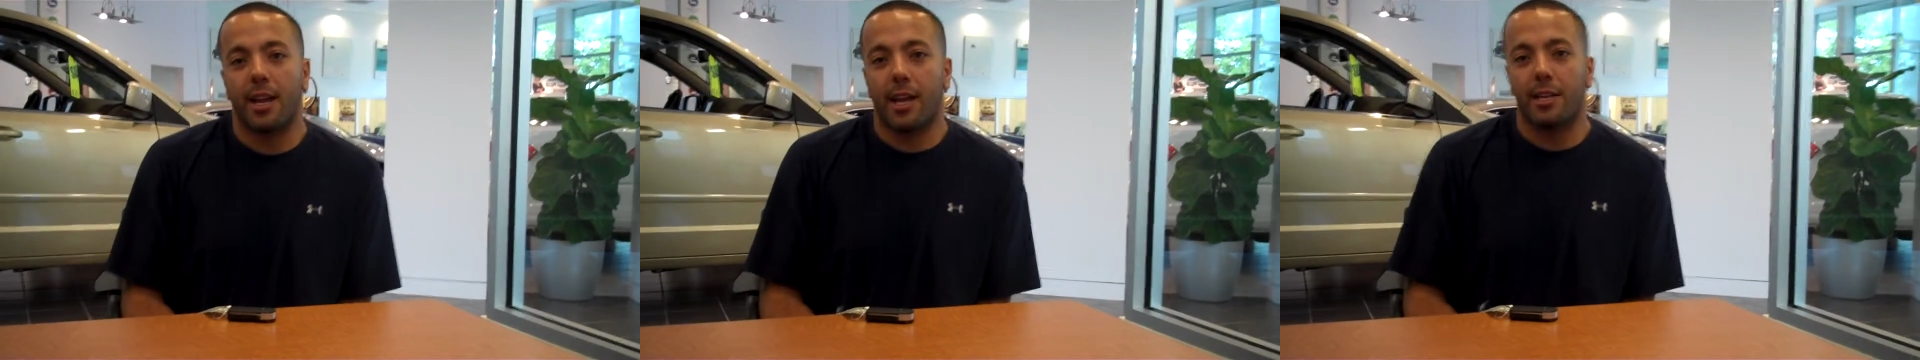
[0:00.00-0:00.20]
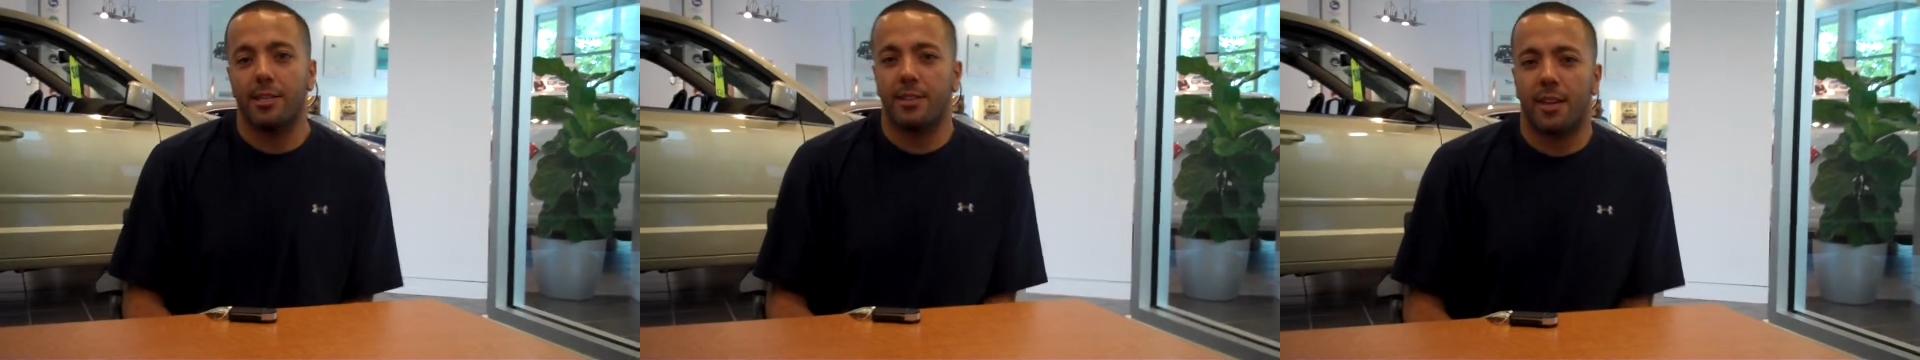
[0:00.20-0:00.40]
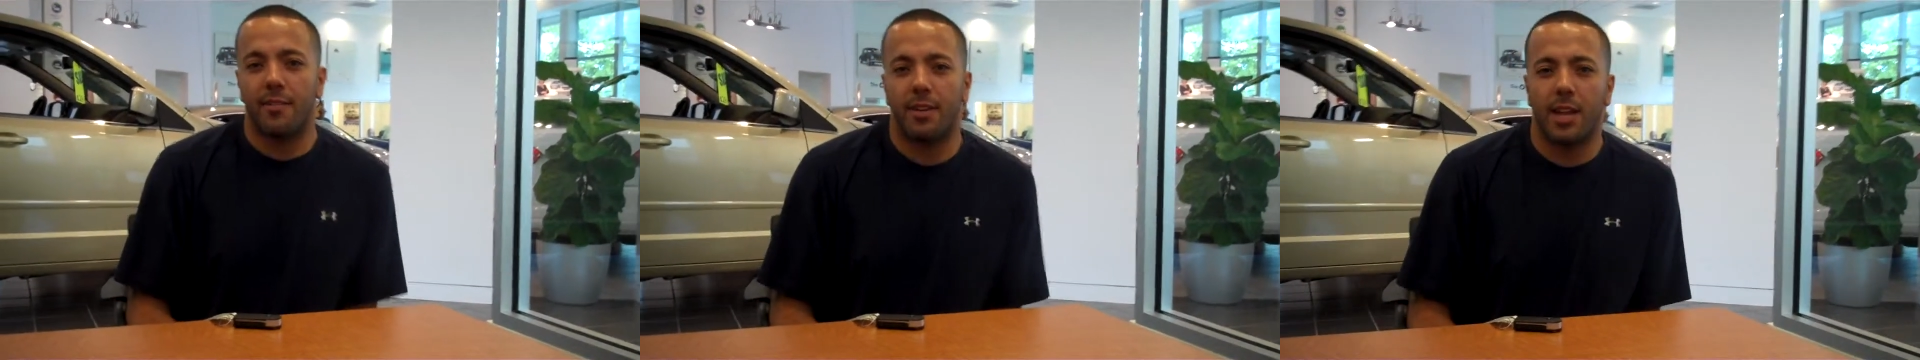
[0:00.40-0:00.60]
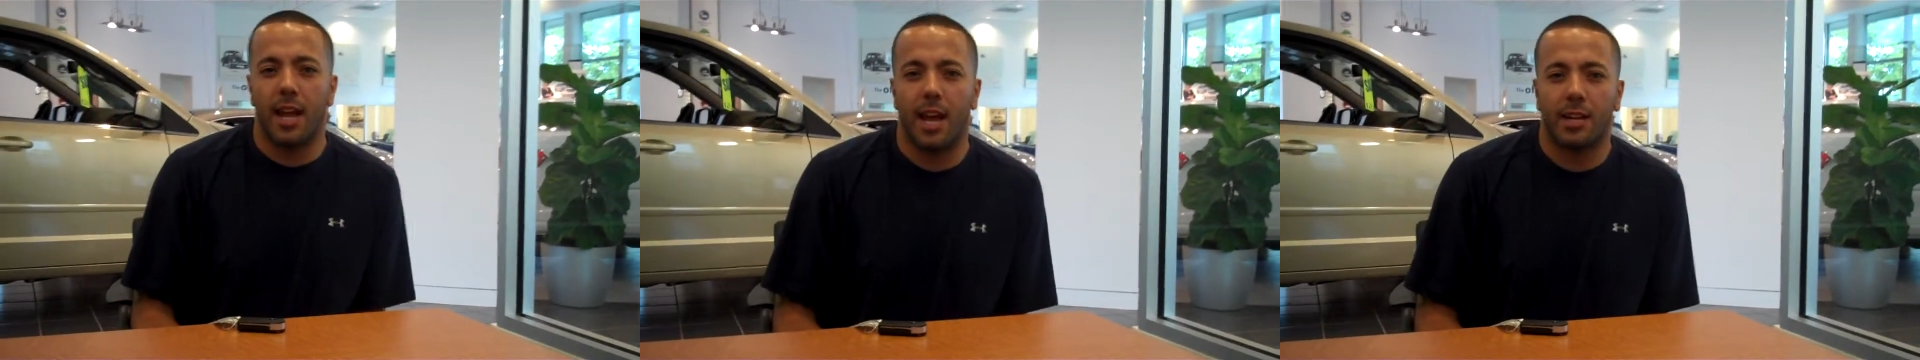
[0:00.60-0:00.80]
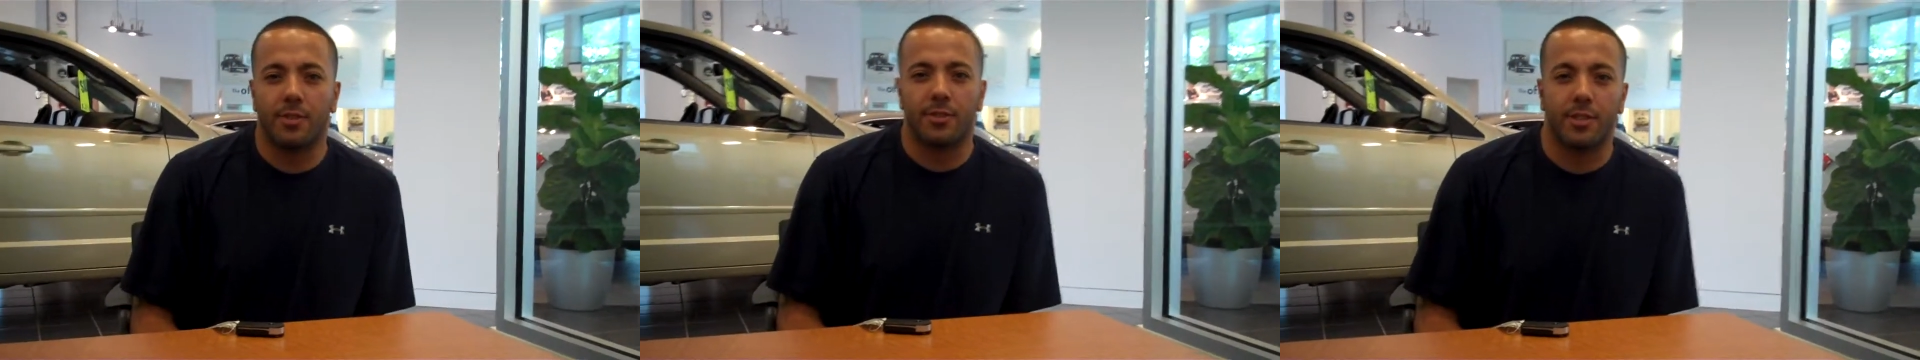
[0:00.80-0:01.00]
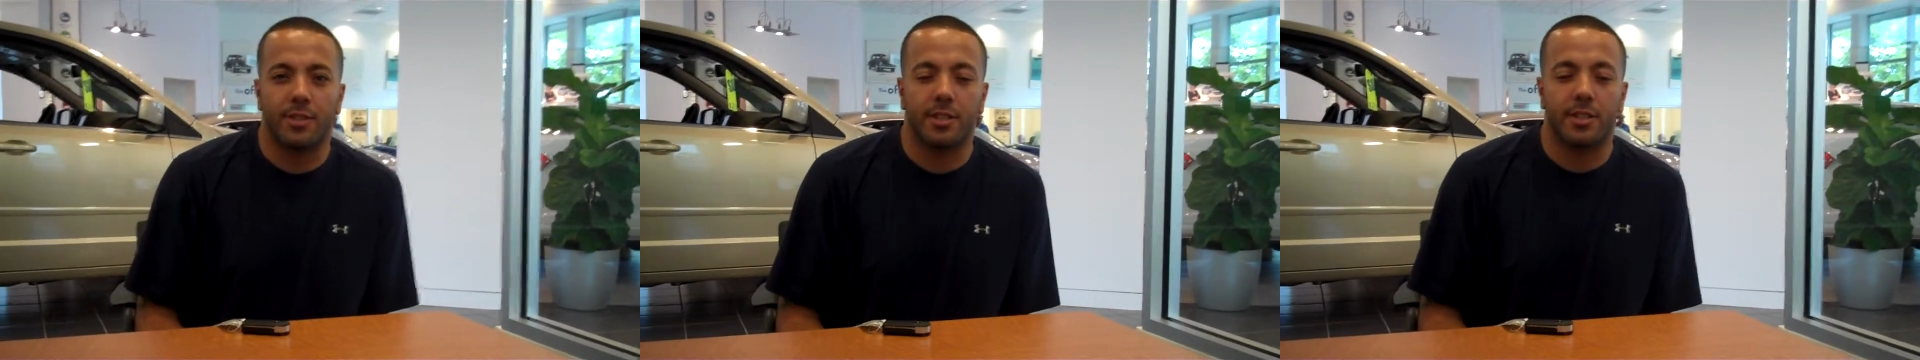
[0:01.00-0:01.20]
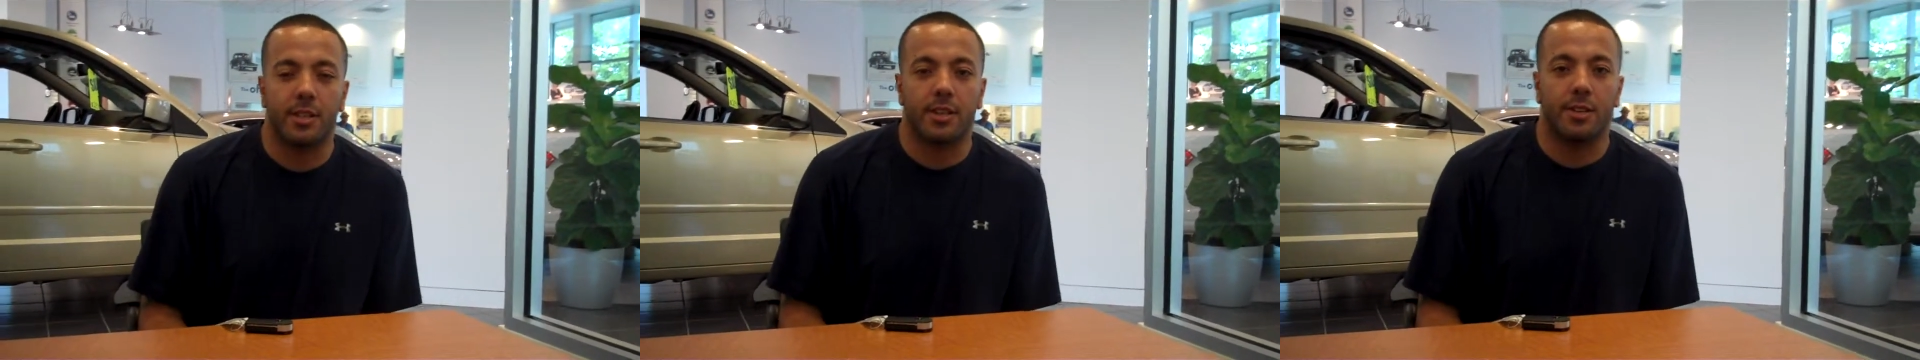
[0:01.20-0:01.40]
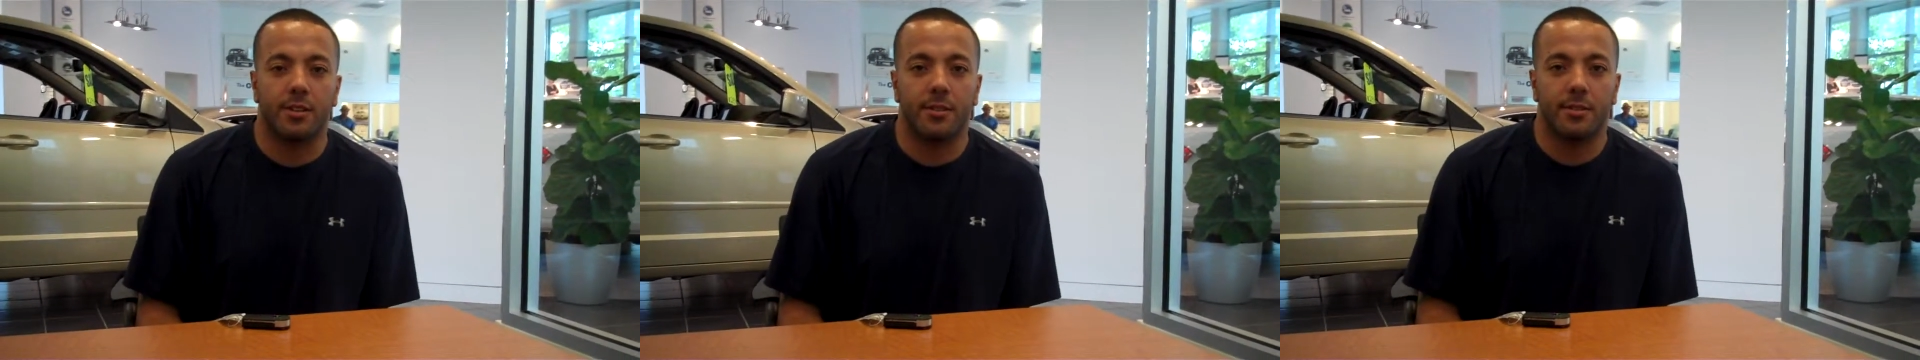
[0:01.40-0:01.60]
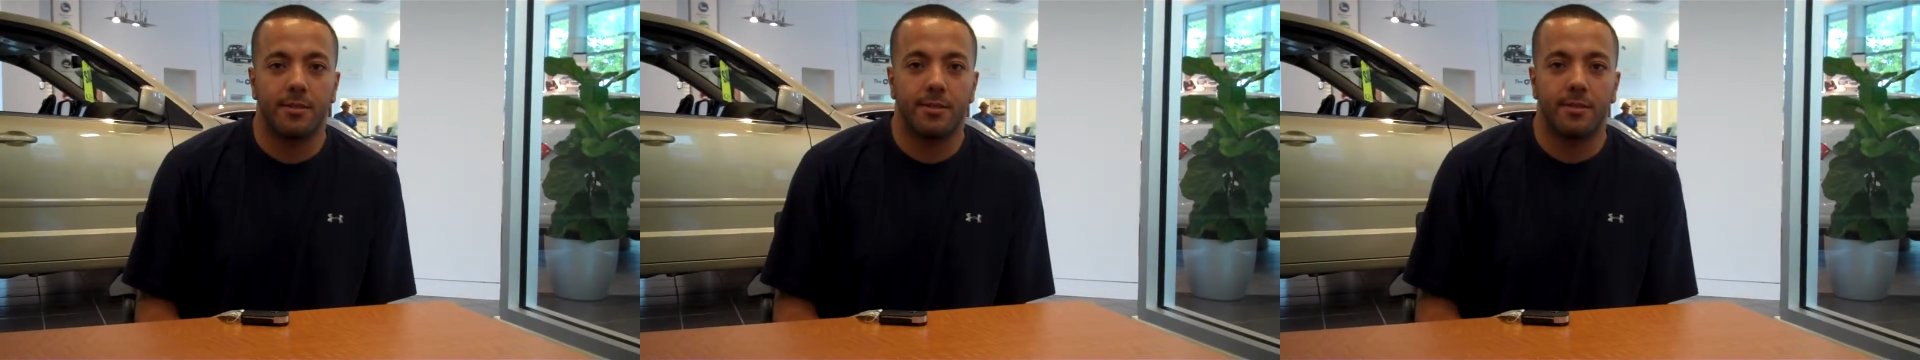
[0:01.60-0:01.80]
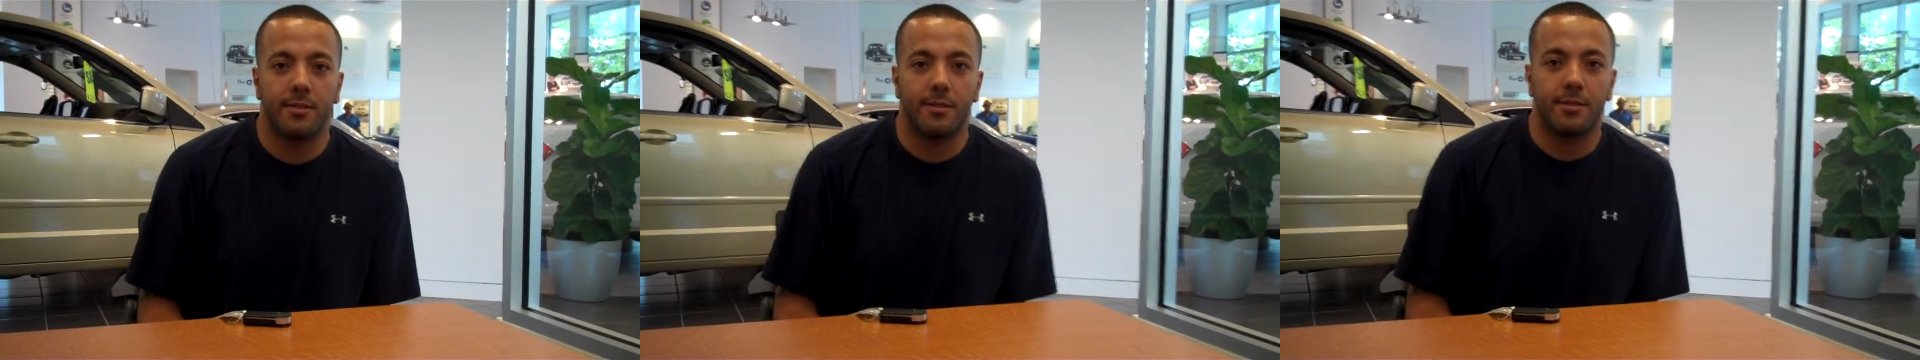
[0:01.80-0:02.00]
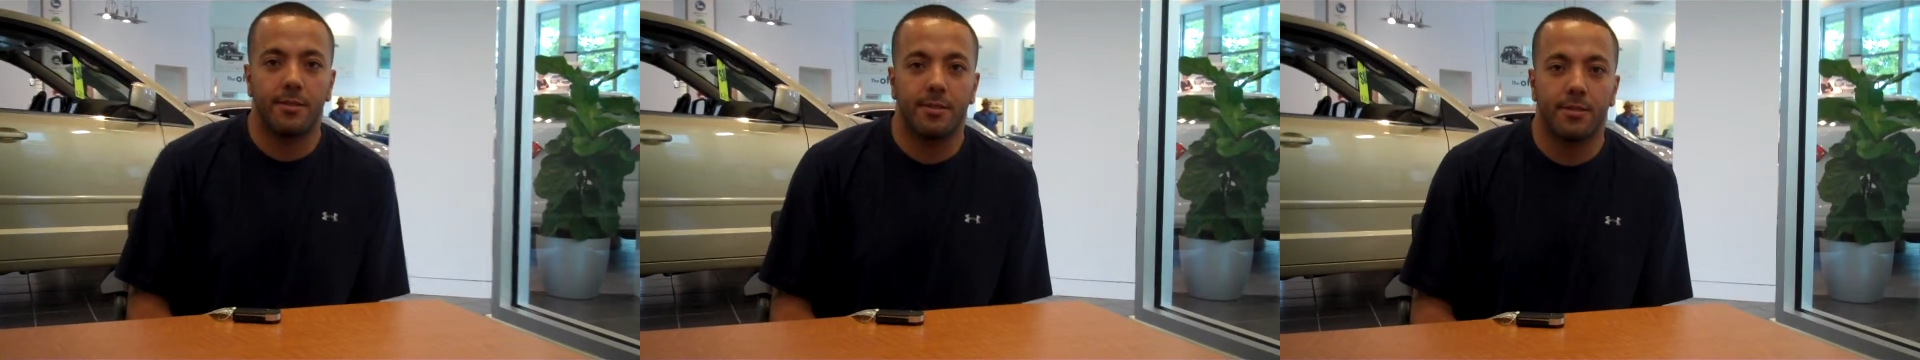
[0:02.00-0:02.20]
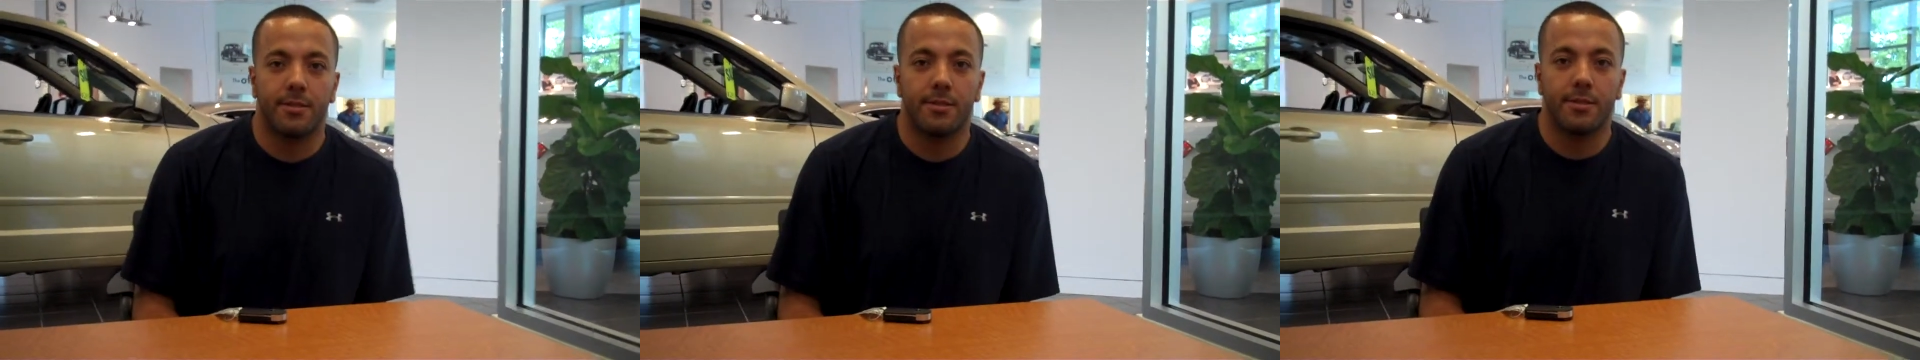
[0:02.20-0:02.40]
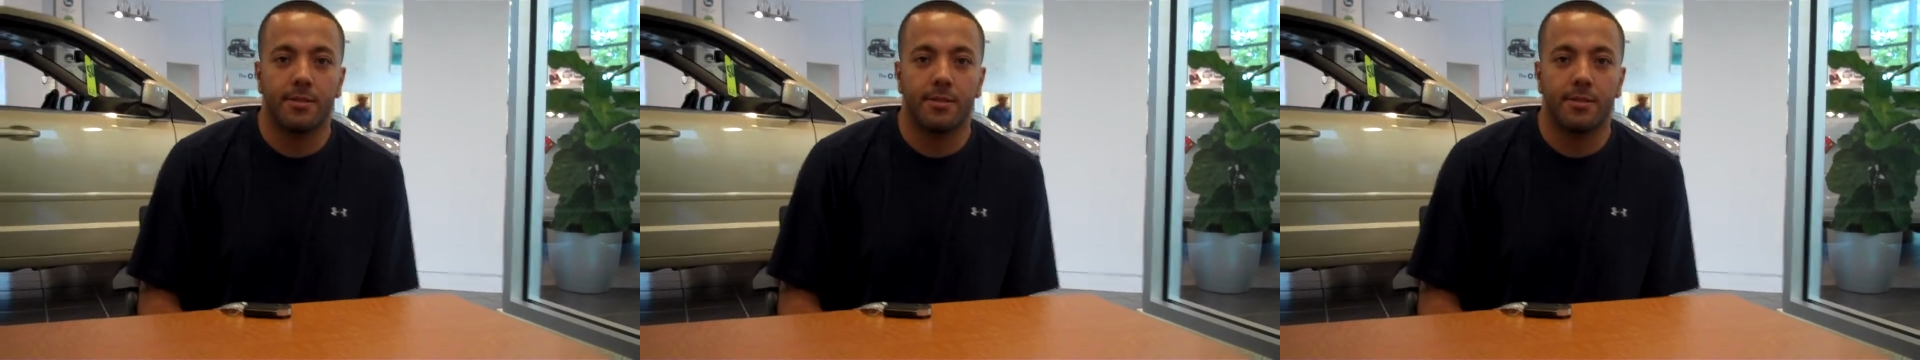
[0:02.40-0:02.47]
97 Acura CL. All